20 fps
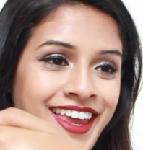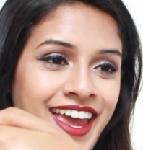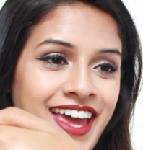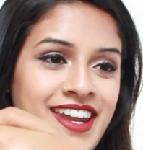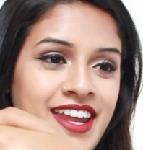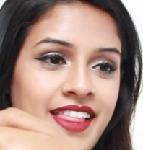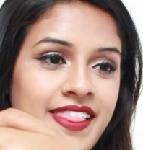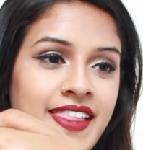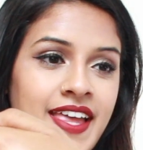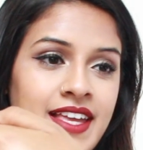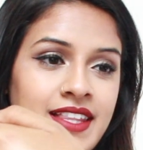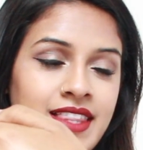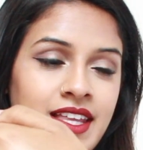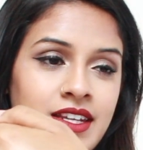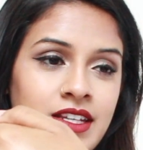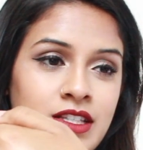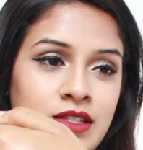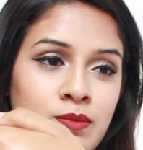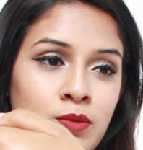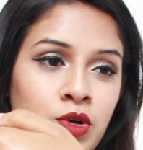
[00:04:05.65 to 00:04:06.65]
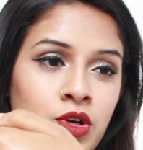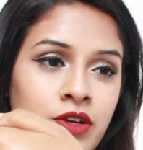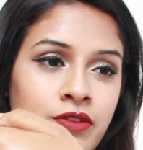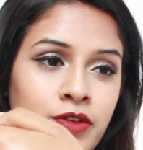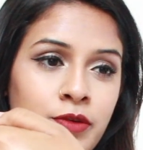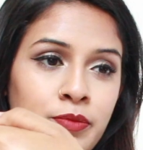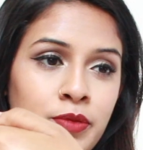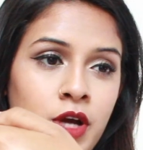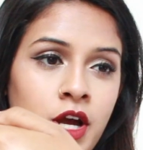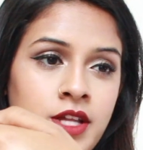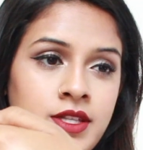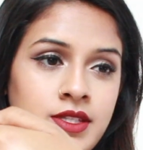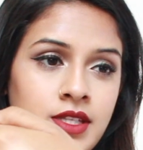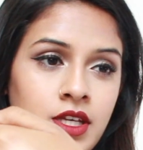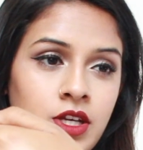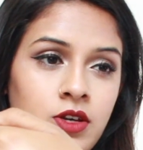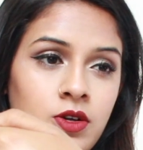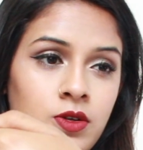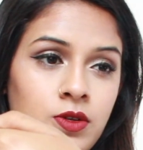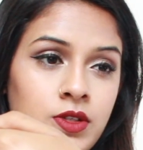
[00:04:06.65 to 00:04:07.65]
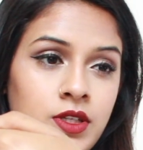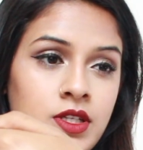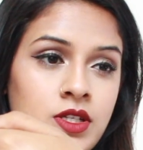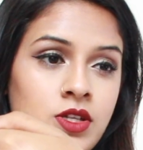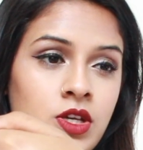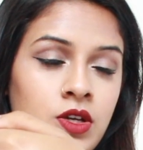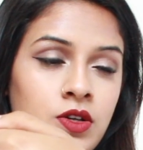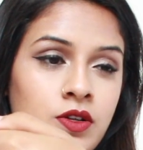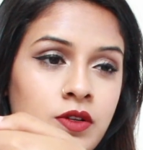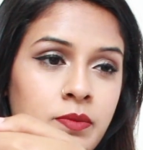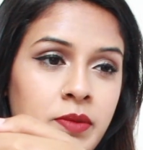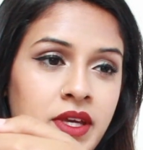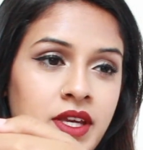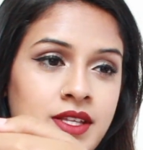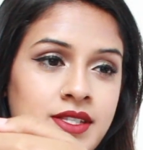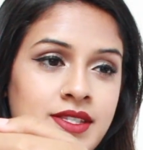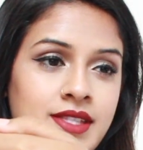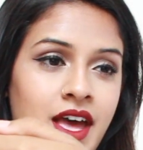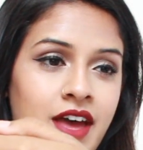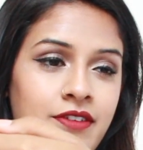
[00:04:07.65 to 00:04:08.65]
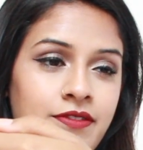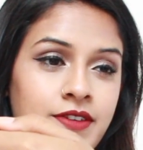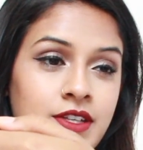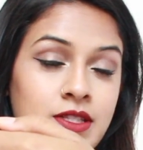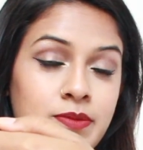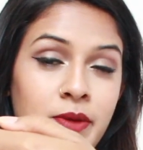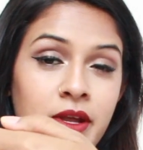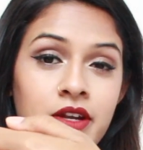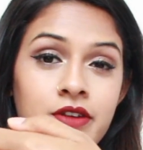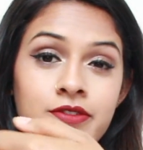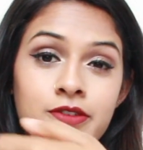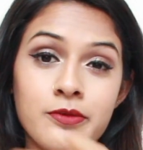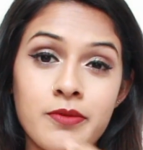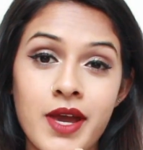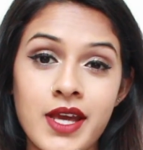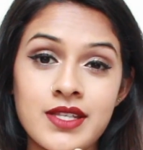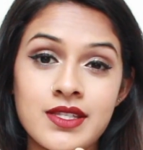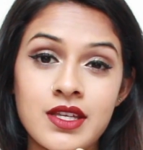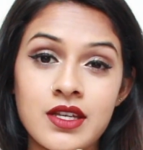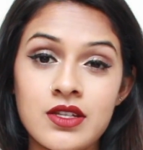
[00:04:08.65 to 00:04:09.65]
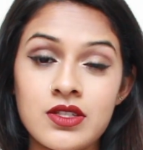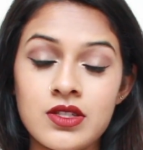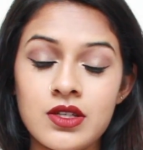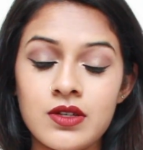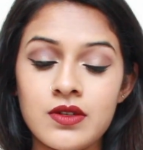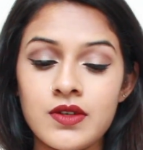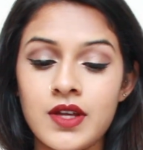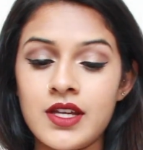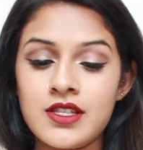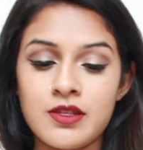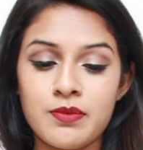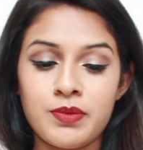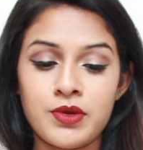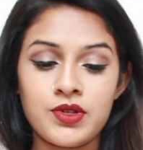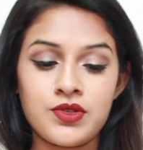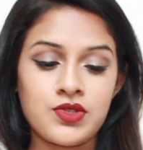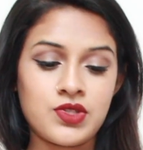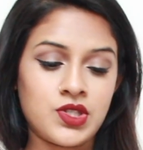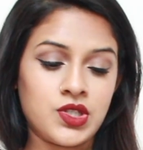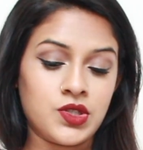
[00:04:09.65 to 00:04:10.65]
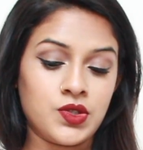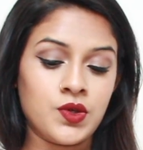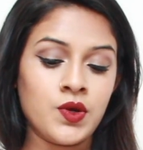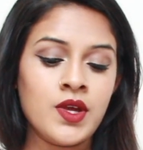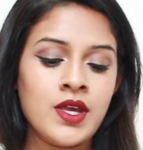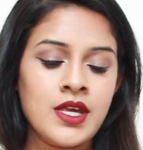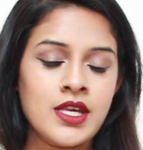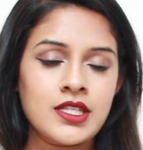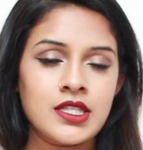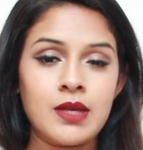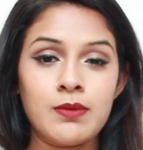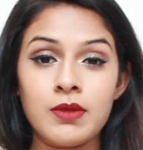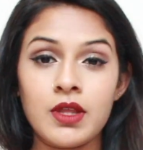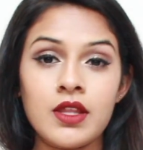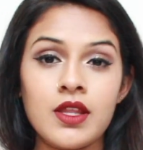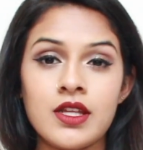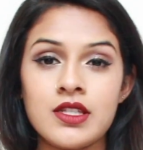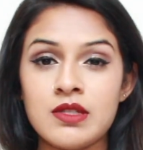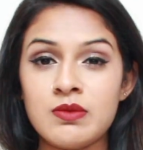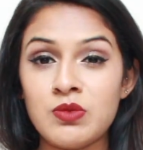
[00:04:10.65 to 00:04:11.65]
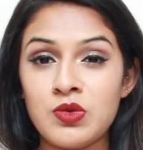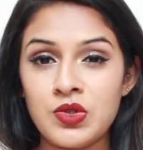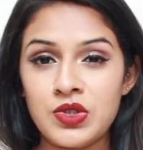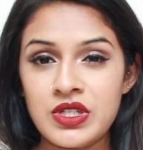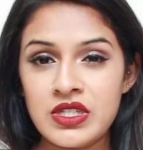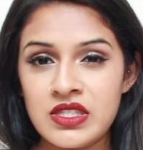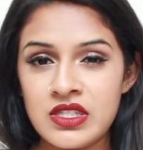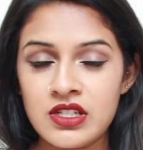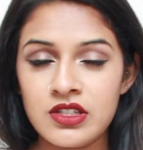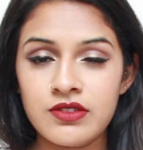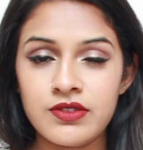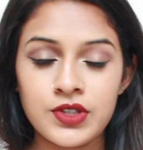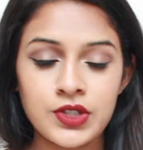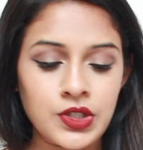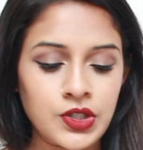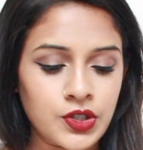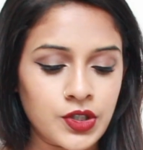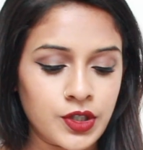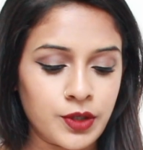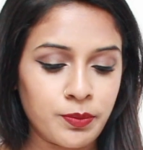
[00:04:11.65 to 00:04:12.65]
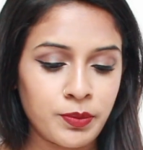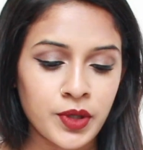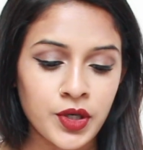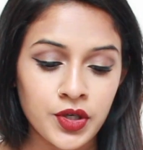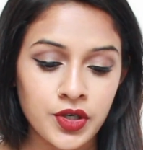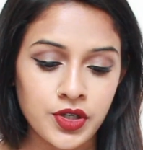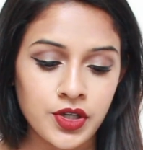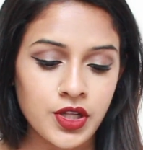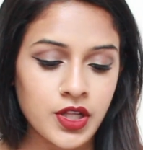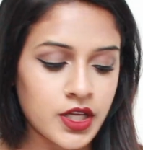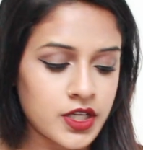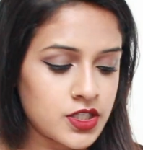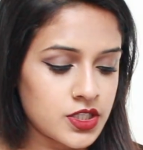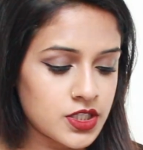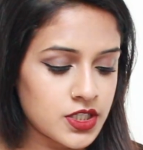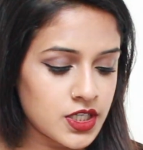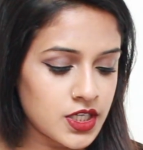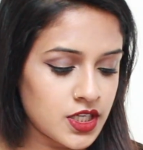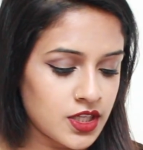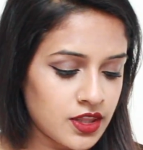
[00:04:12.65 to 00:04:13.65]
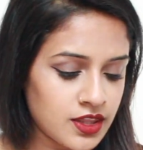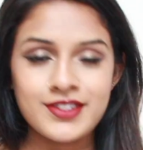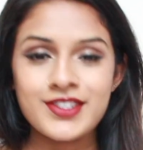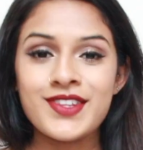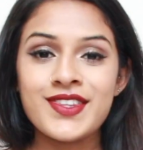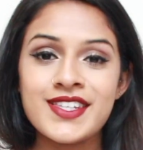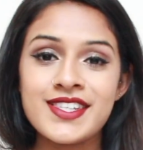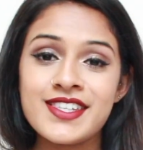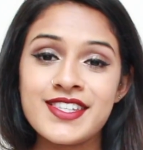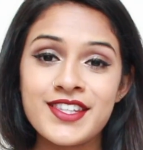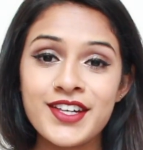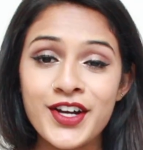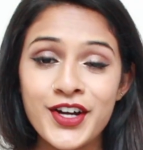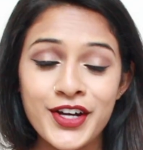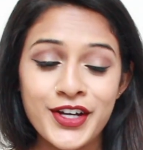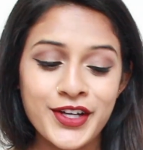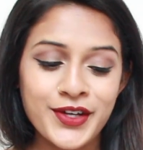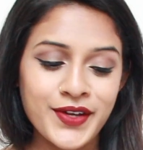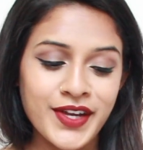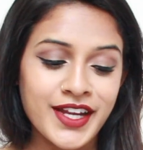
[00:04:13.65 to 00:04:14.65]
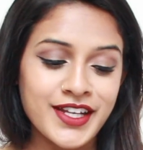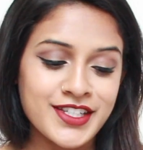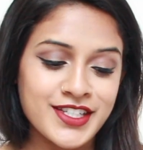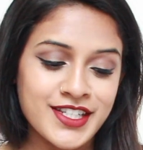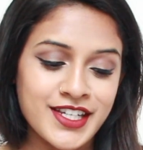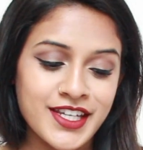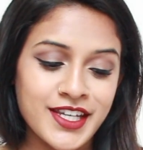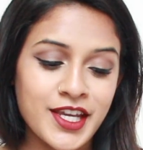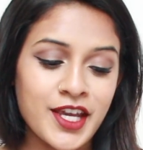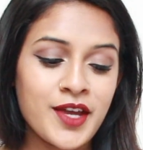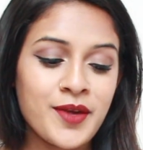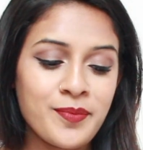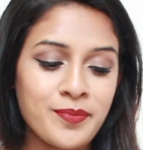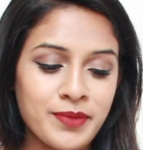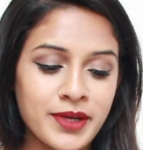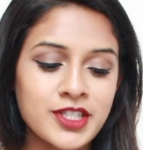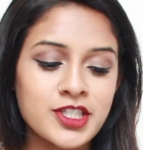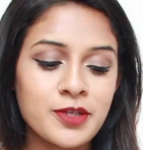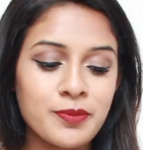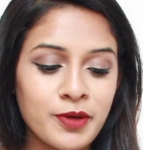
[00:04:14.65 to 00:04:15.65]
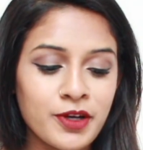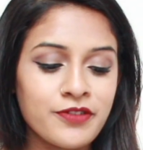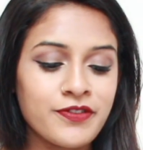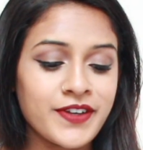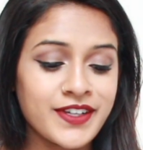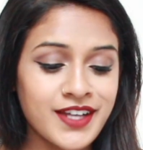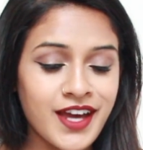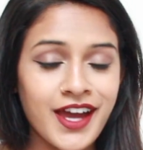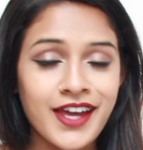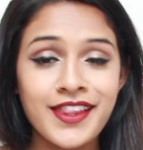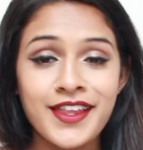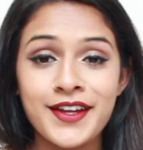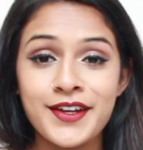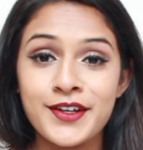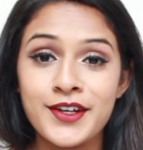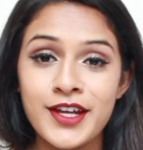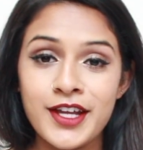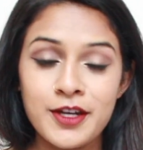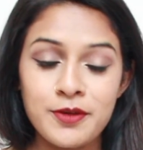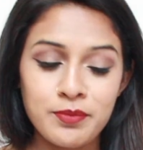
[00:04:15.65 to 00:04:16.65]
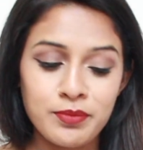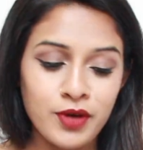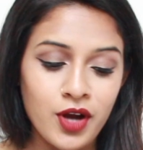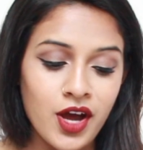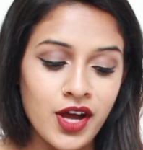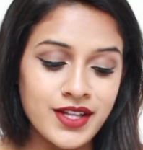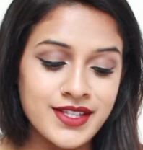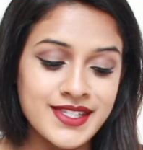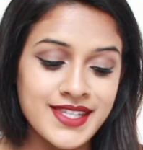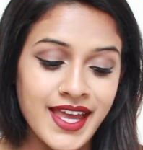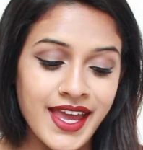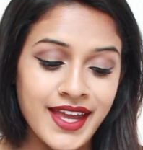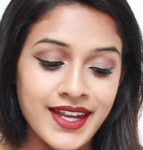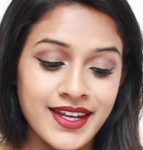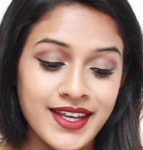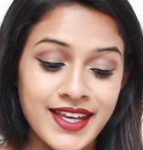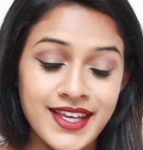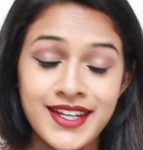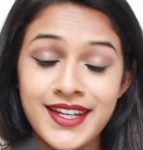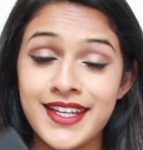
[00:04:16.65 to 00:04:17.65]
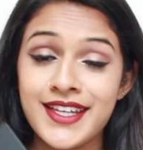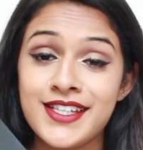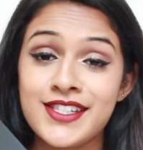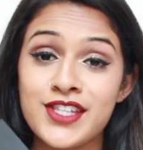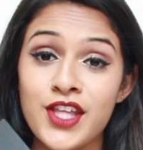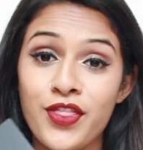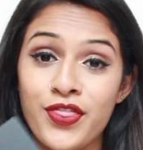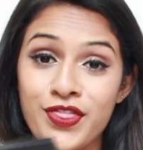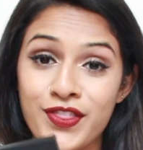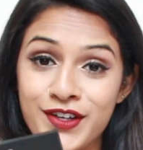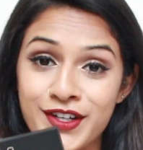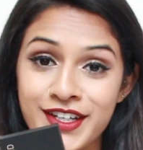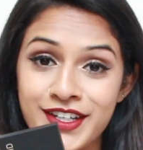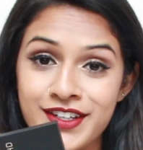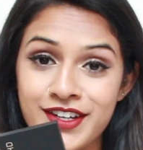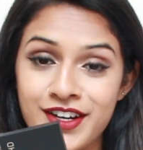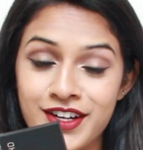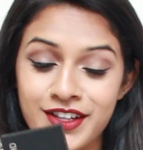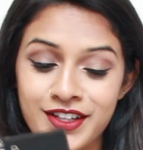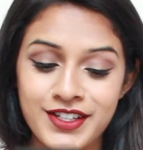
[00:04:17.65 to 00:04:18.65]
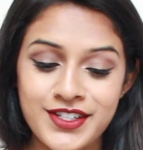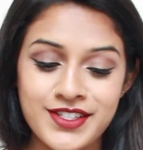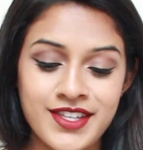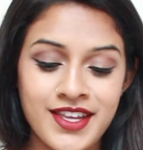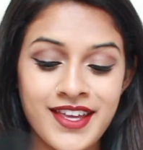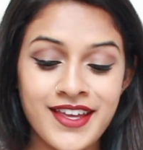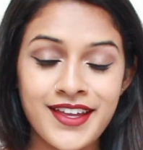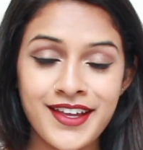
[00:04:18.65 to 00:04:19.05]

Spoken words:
And I like that it's more of a bronzy golden tone because that fits better for my skin tone as opposed to something that's more silver or pearl underneath. So this is the Cargo HD Picture Perfect Highlighter in Bronze, and it is $30.